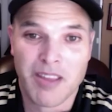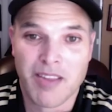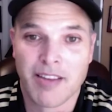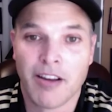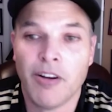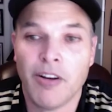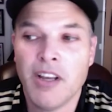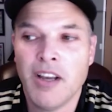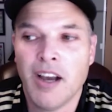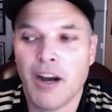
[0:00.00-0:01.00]
So,
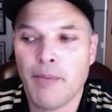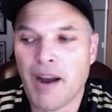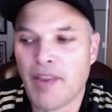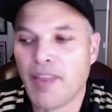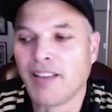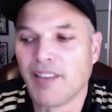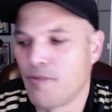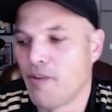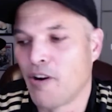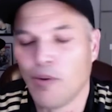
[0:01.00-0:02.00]
I think this is
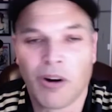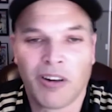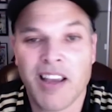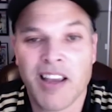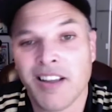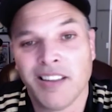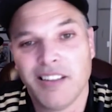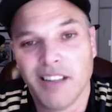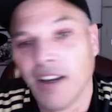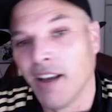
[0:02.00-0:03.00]
very worrying,
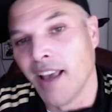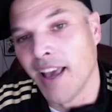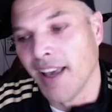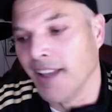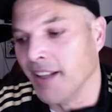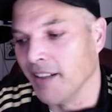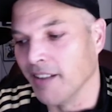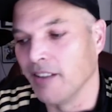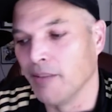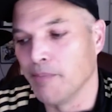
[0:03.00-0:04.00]
and
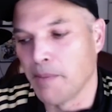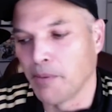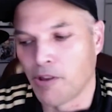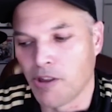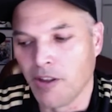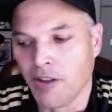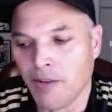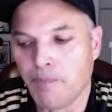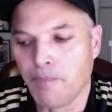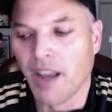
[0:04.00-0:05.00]
people should,